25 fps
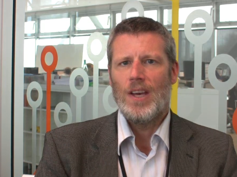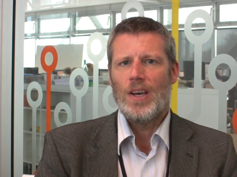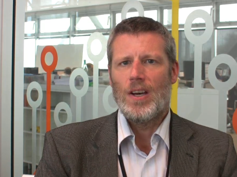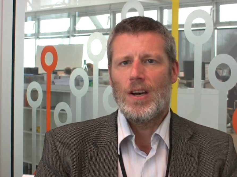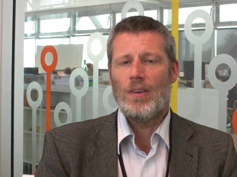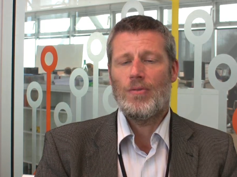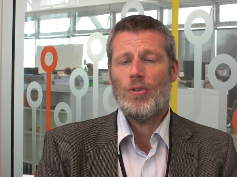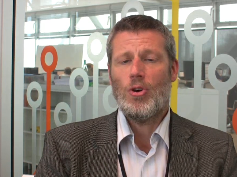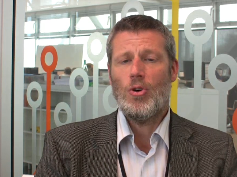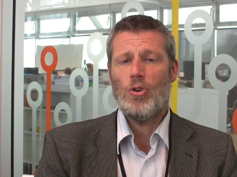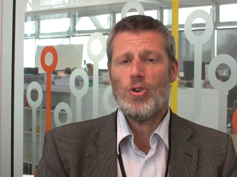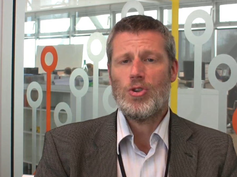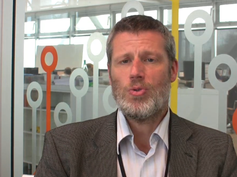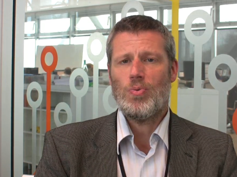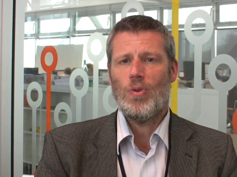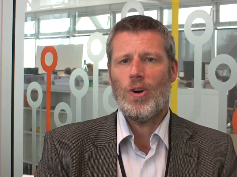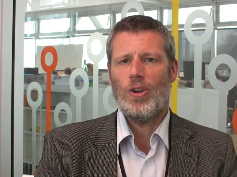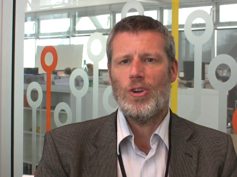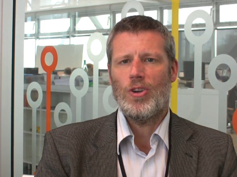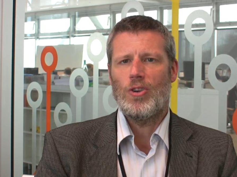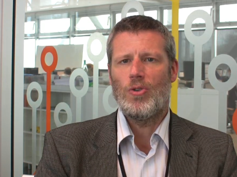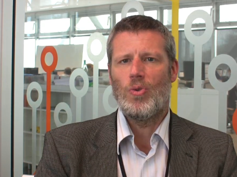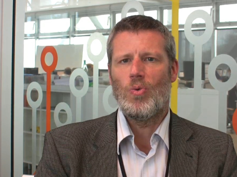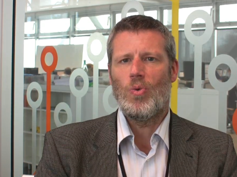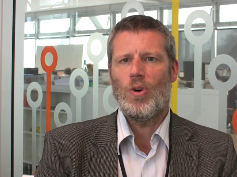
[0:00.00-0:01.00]
Of course,
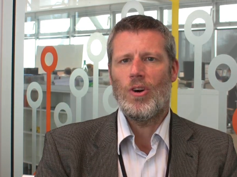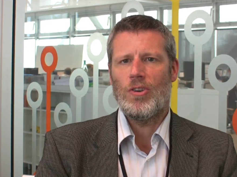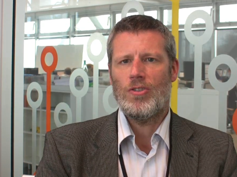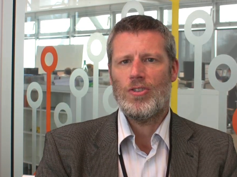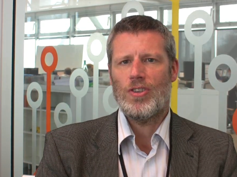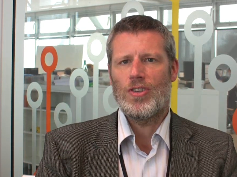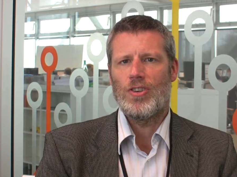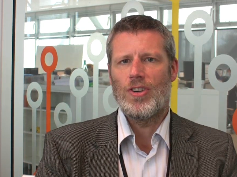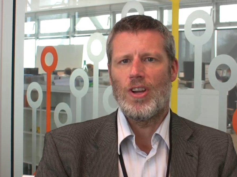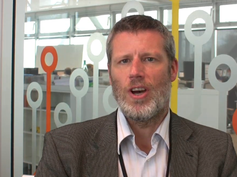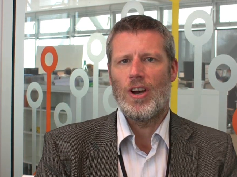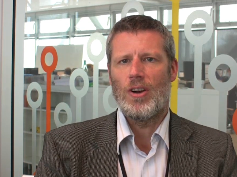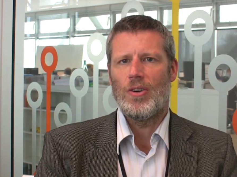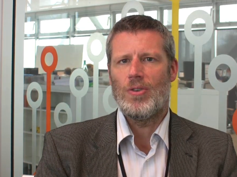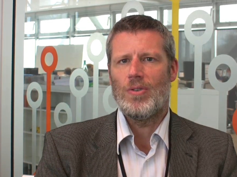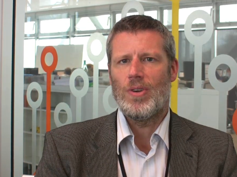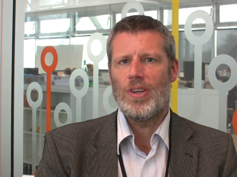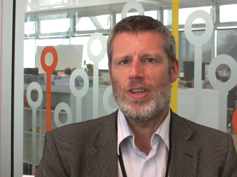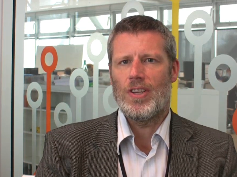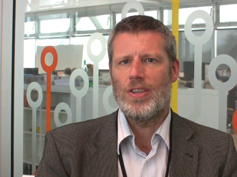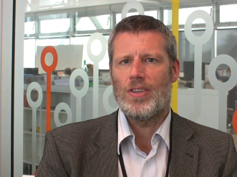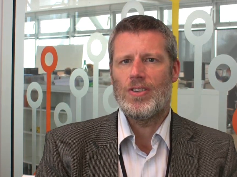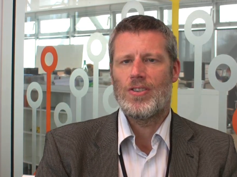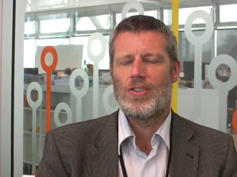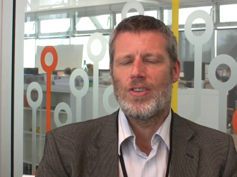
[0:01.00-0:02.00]
what you'll want to know
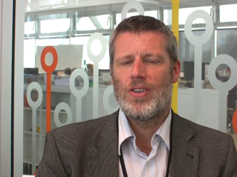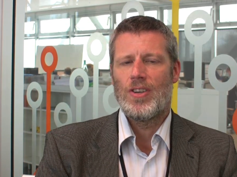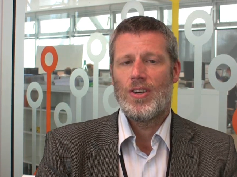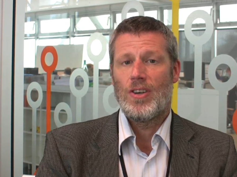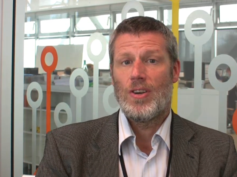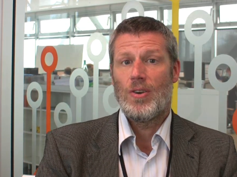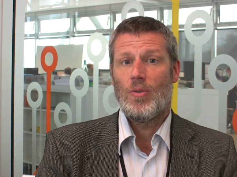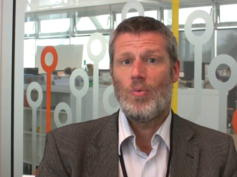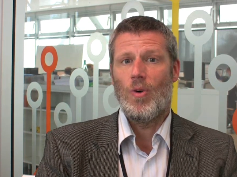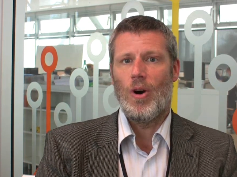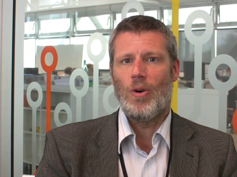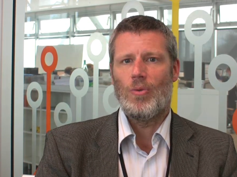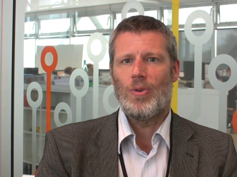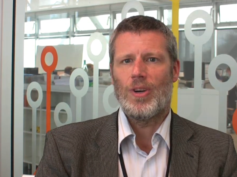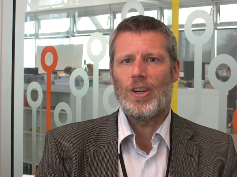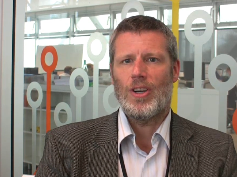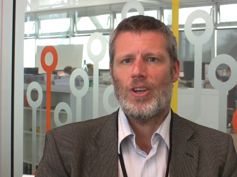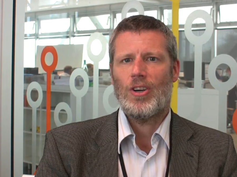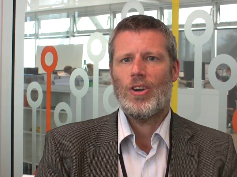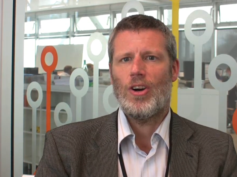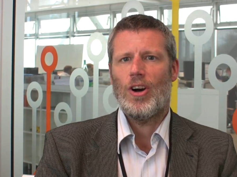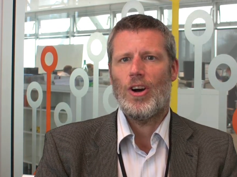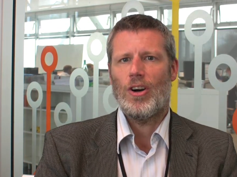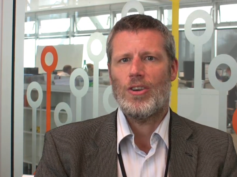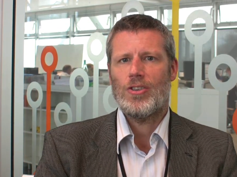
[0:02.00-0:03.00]
is what will
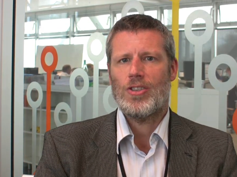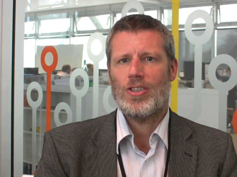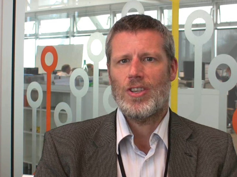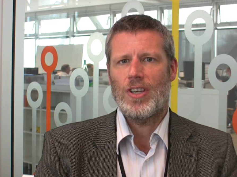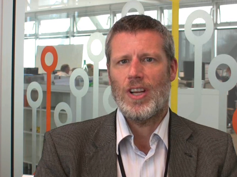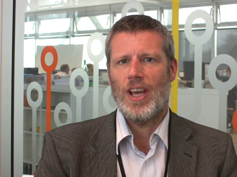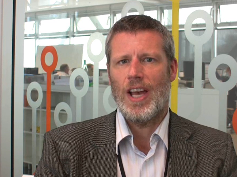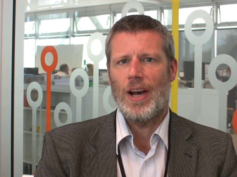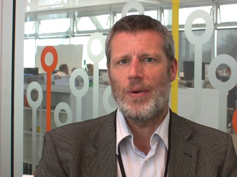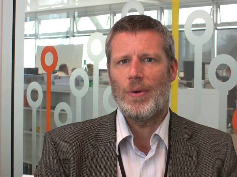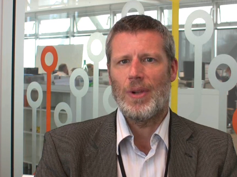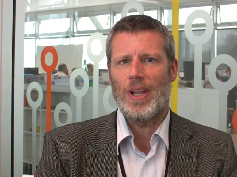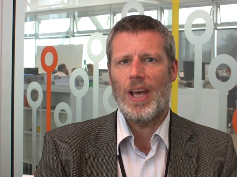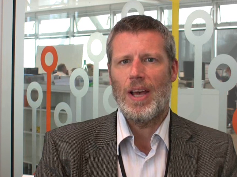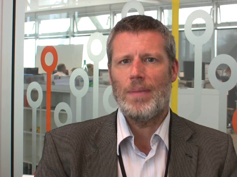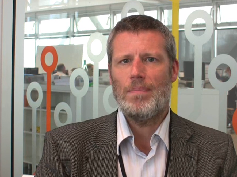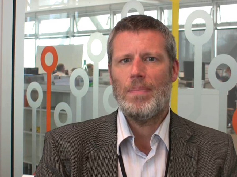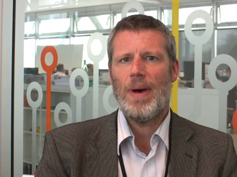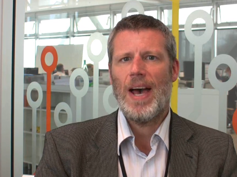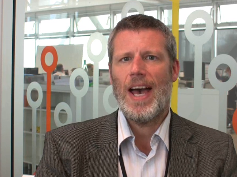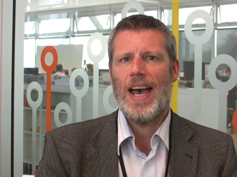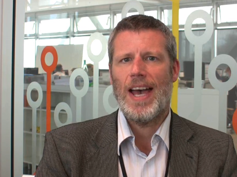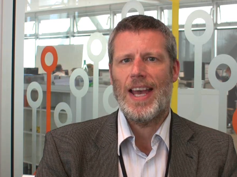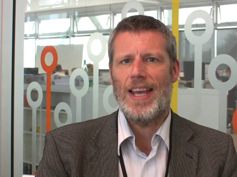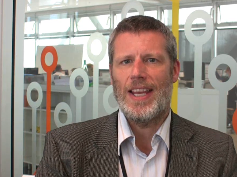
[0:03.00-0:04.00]
it cost and how will I
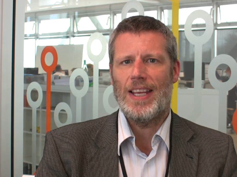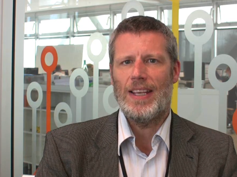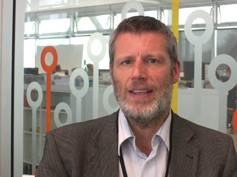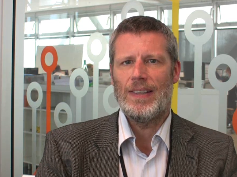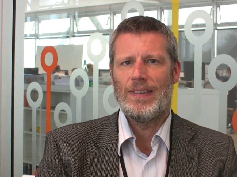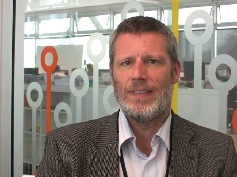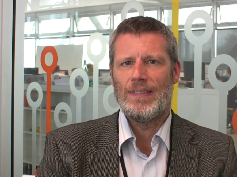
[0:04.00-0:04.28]
pay?